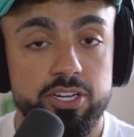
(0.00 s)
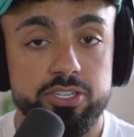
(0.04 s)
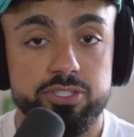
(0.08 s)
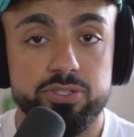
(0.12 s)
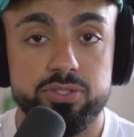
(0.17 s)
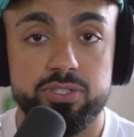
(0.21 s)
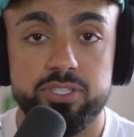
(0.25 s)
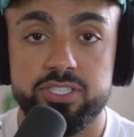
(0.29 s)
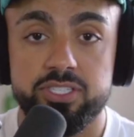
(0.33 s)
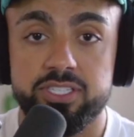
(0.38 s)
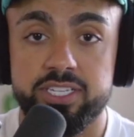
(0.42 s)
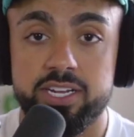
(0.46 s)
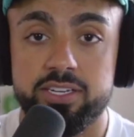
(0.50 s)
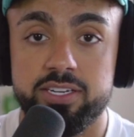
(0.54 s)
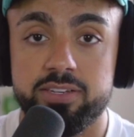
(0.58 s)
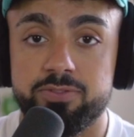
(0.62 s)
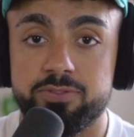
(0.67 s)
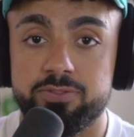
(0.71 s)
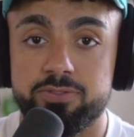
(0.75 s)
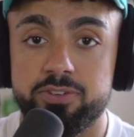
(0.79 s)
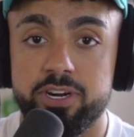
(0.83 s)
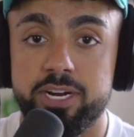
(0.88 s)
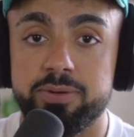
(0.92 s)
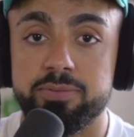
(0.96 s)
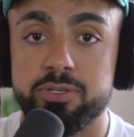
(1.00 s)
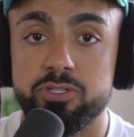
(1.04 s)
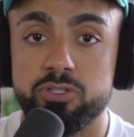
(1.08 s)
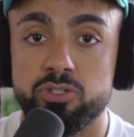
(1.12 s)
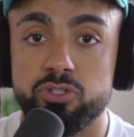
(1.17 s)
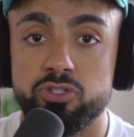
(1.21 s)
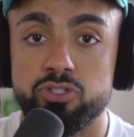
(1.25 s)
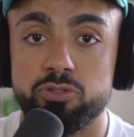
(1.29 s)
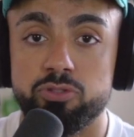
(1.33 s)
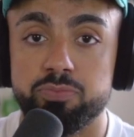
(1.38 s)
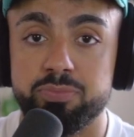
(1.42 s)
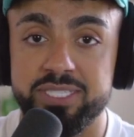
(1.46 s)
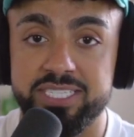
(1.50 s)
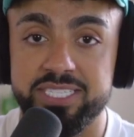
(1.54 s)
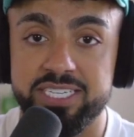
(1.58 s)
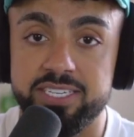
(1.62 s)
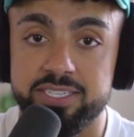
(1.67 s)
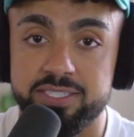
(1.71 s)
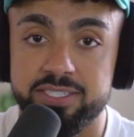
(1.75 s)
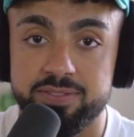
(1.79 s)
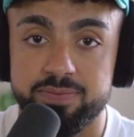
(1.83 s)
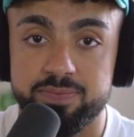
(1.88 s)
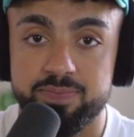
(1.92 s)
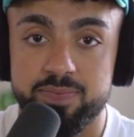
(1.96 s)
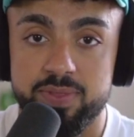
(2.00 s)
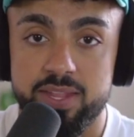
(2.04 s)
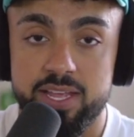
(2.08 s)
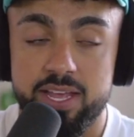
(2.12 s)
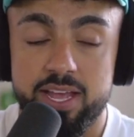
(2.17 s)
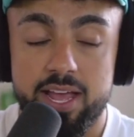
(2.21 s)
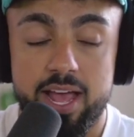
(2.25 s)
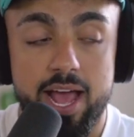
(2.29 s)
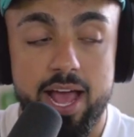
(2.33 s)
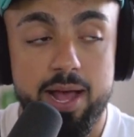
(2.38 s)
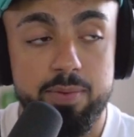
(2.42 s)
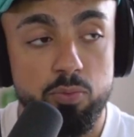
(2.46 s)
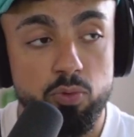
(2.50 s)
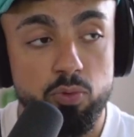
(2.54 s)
You understand the frame that you should be in. And